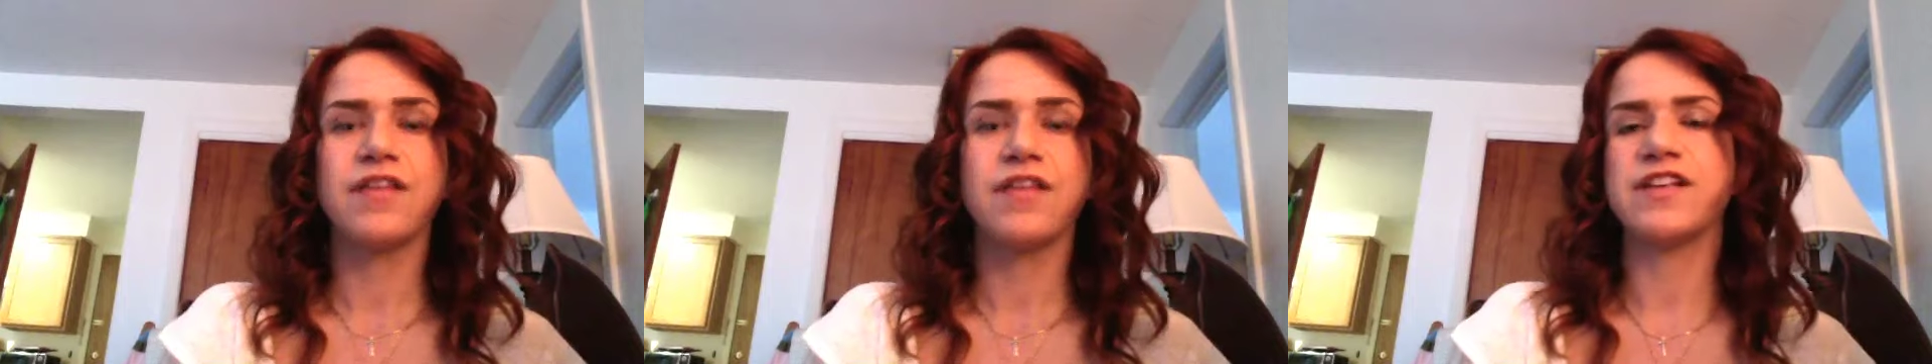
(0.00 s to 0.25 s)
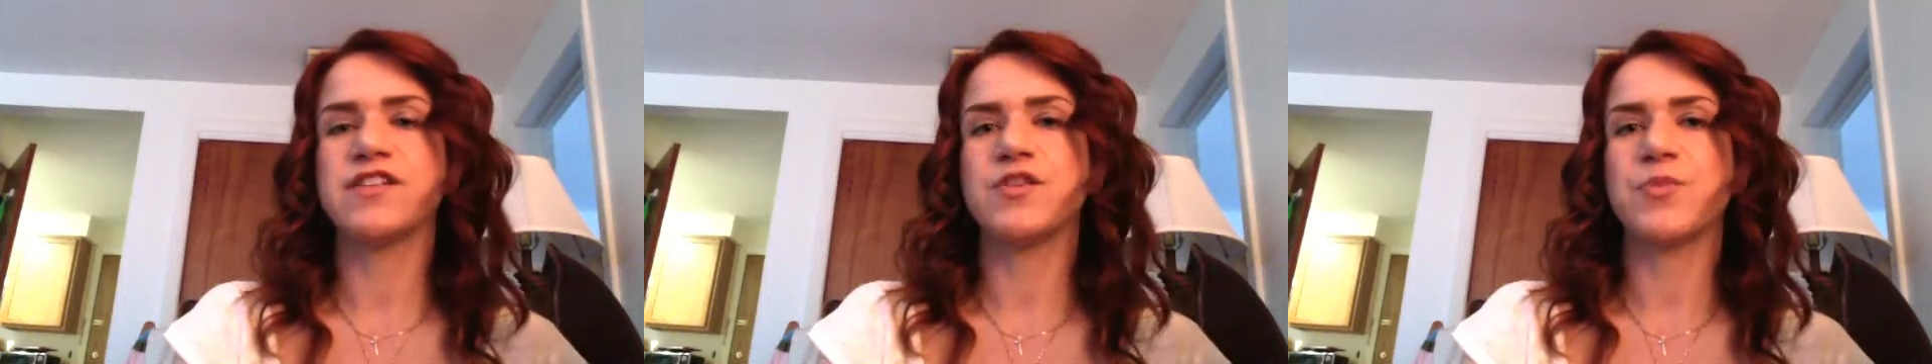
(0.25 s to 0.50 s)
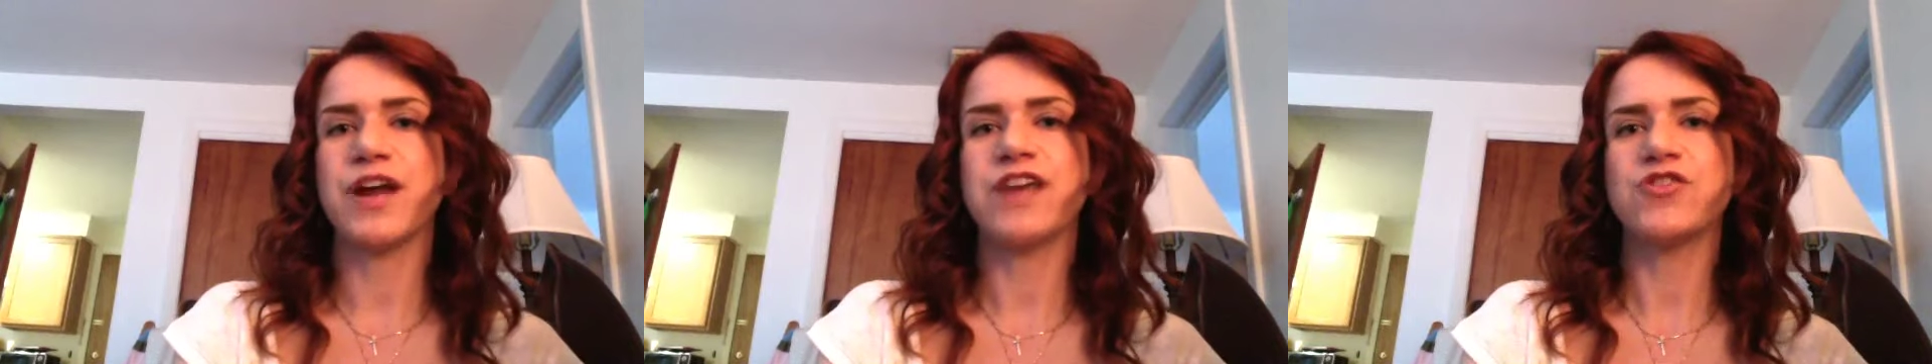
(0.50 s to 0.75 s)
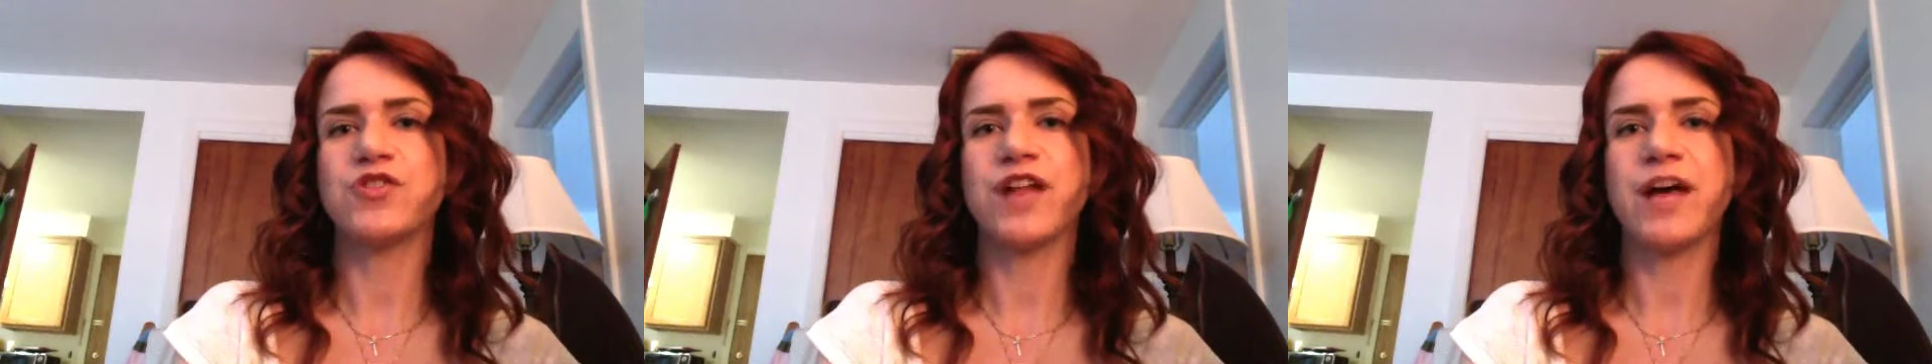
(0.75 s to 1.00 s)
the
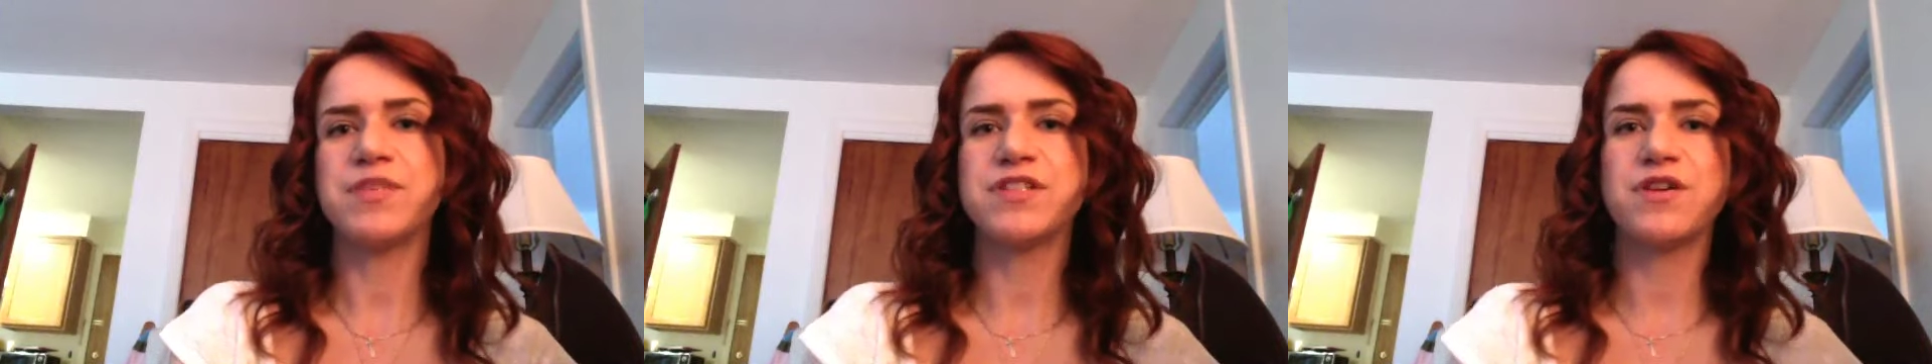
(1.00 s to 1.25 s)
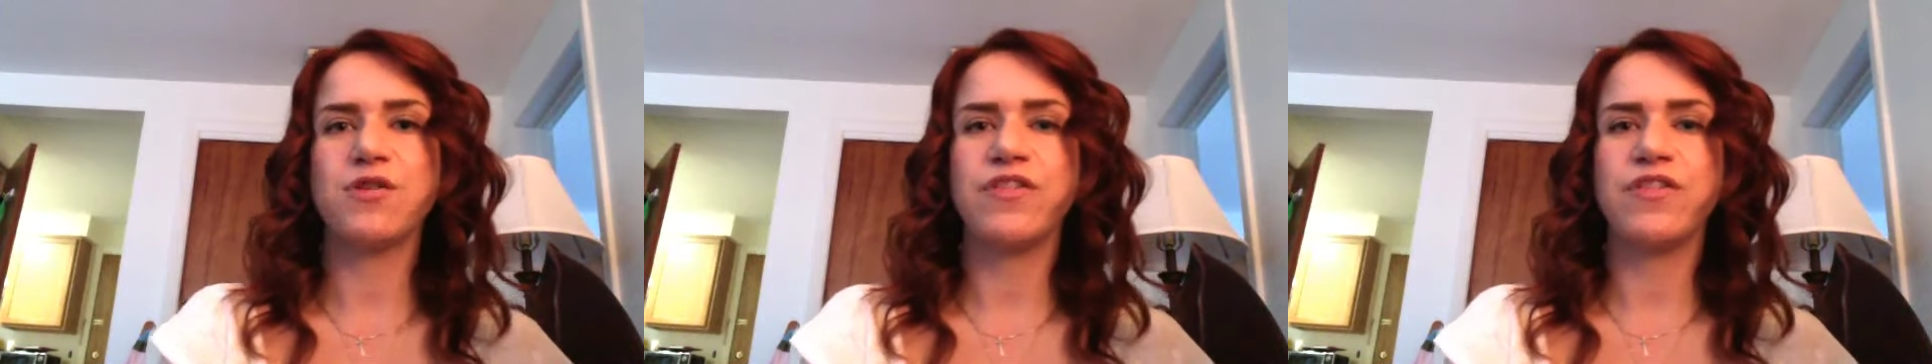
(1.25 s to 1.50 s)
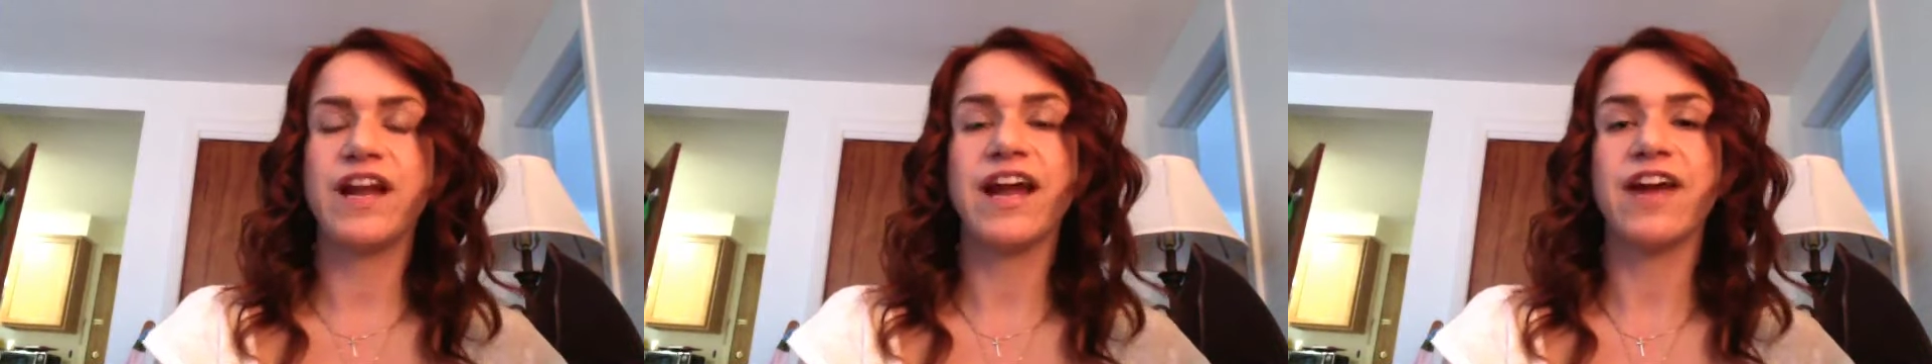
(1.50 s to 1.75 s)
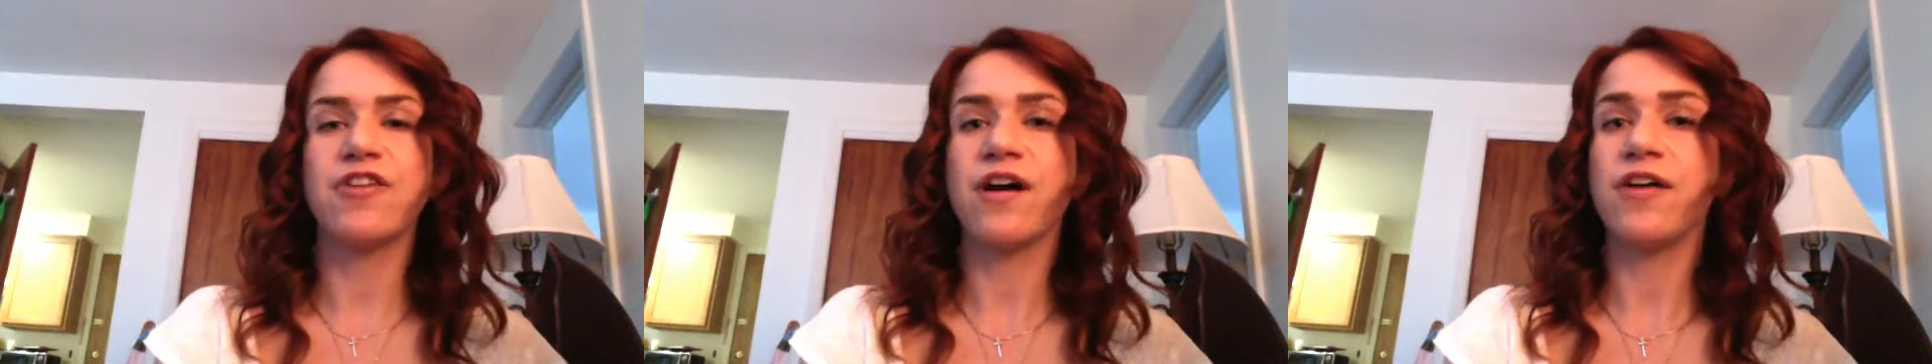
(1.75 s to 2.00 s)
supernatural episode that
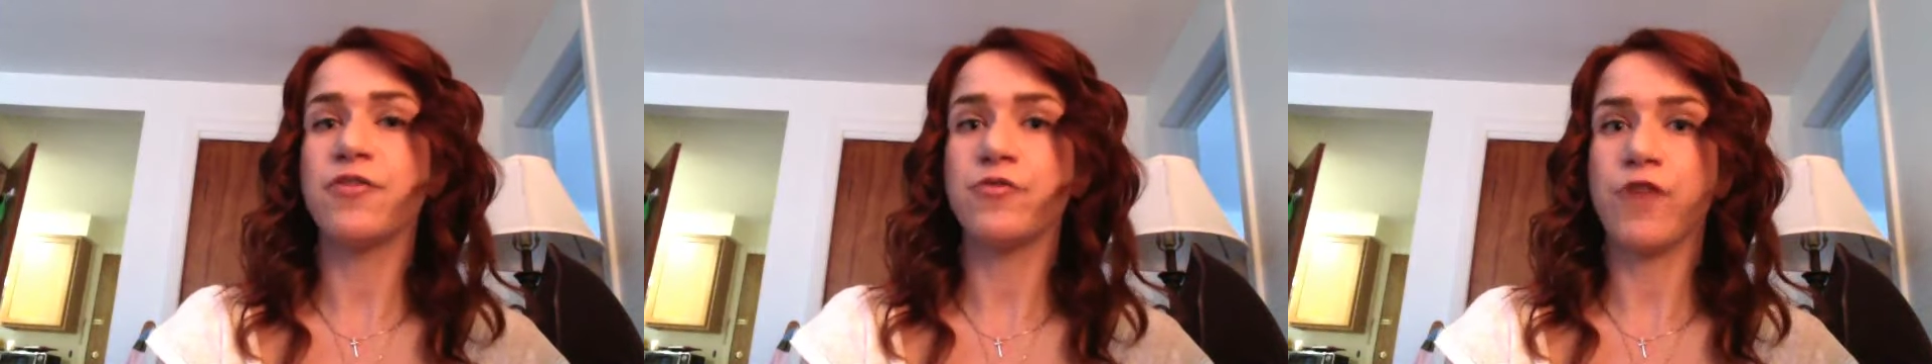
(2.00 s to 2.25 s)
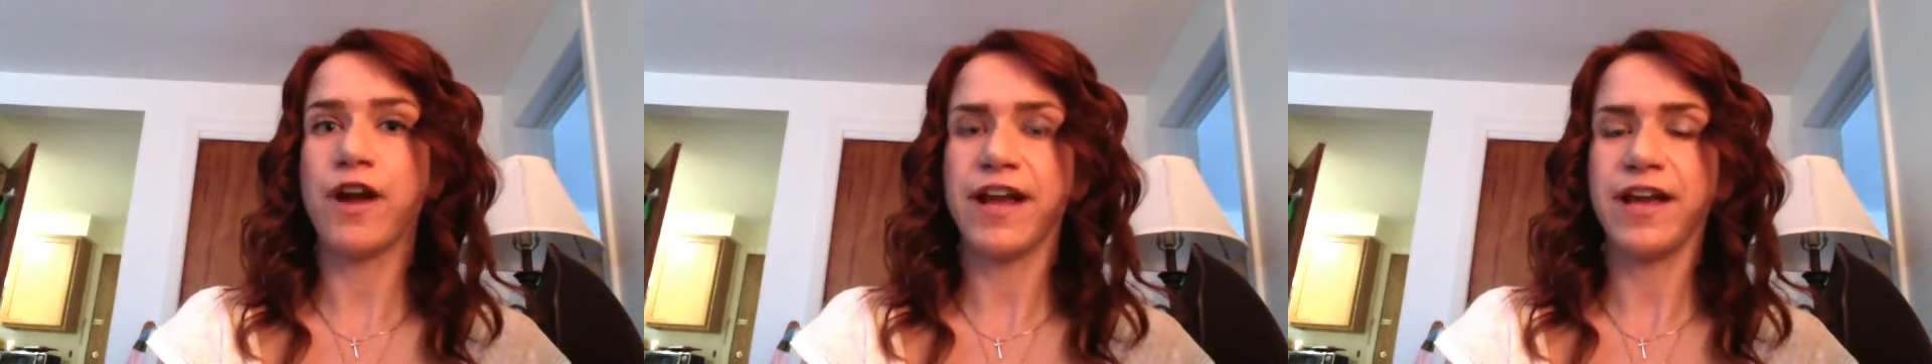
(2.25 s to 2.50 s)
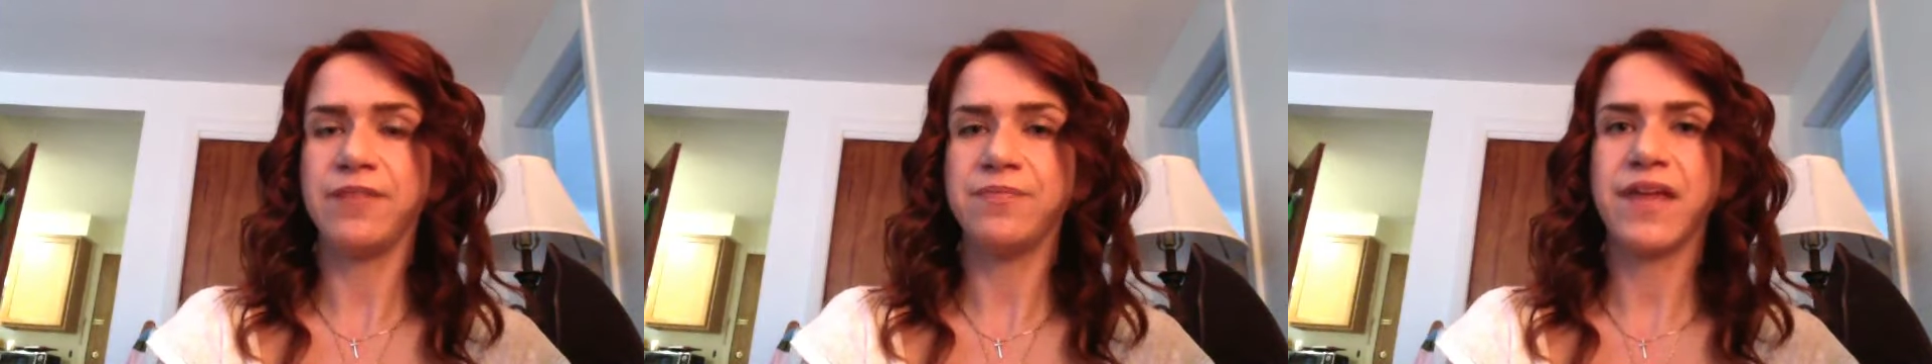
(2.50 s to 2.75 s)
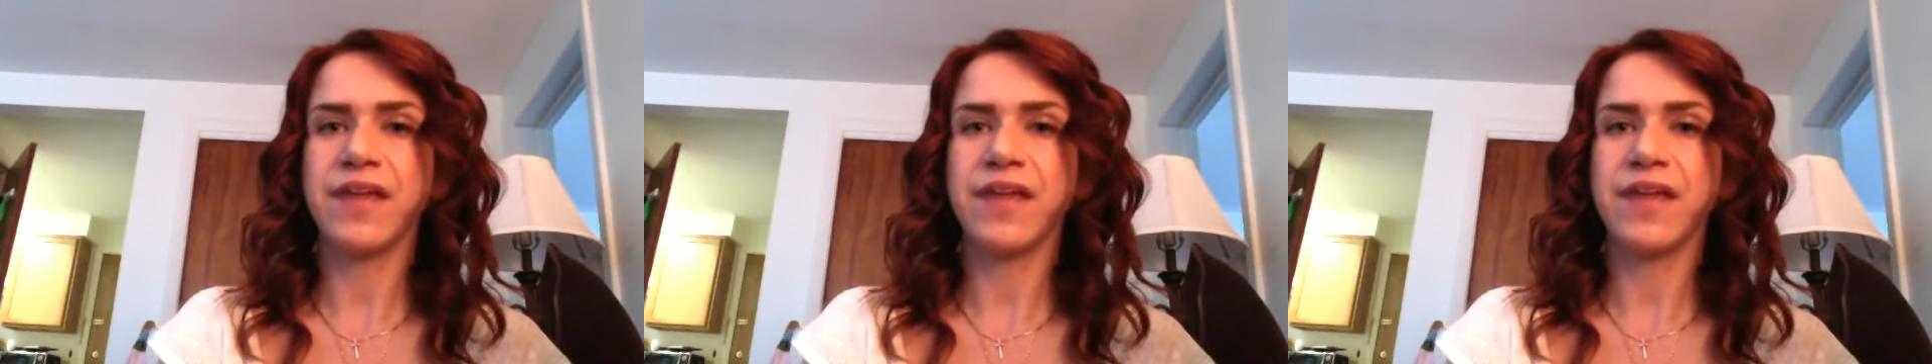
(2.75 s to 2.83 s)
aired on Friday,